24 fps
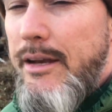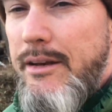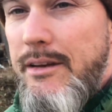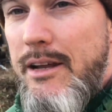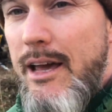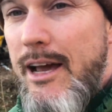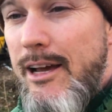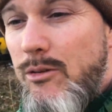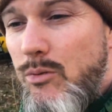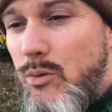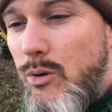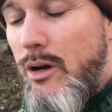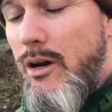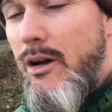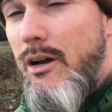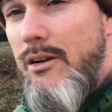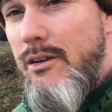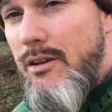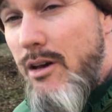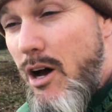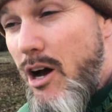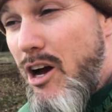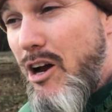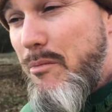next we're gonna
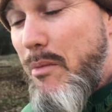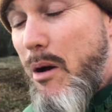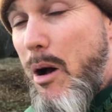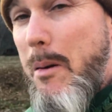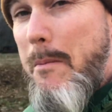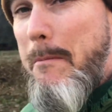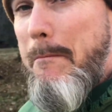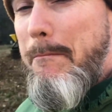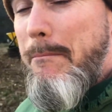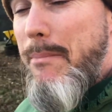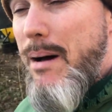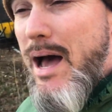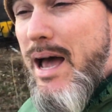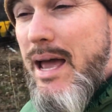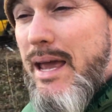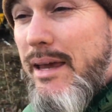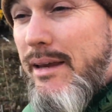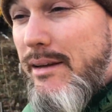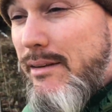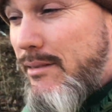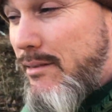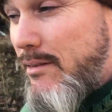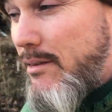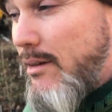talk about
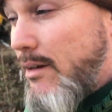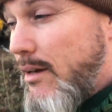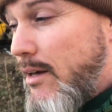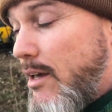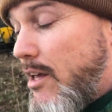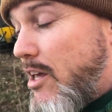mites.